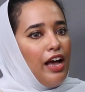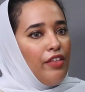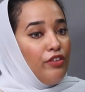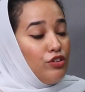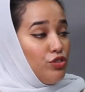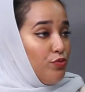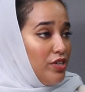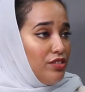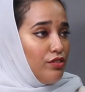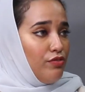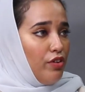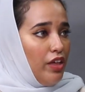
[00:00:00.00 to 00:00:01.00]
and there's a
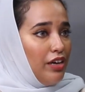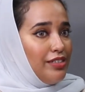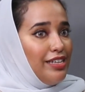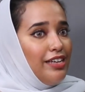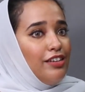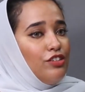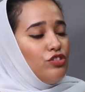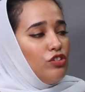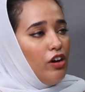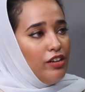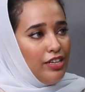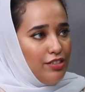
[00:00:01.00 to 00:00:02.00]
reason for that. It is
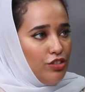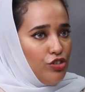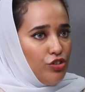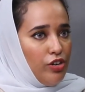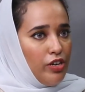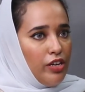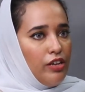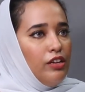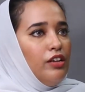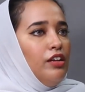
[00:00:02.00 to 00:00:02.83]
not an easy journey.